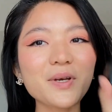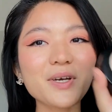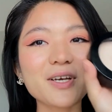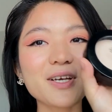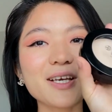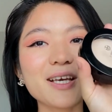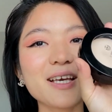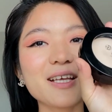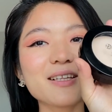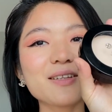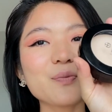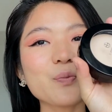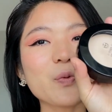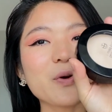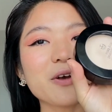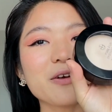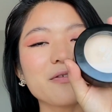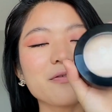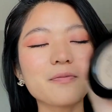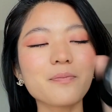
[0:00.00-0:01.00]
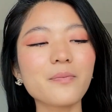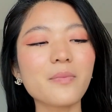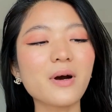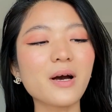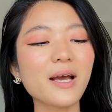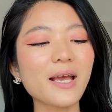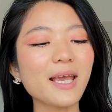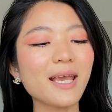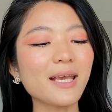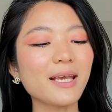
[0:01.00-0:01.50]
going in with
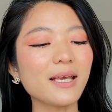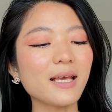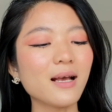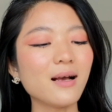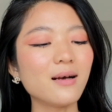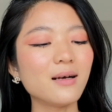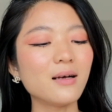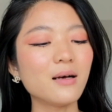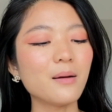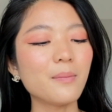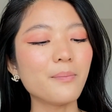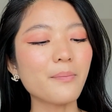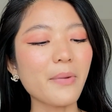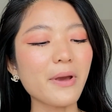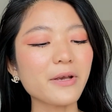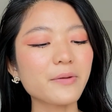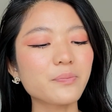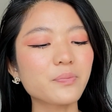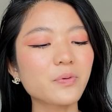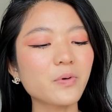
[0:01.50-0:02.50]
my MAC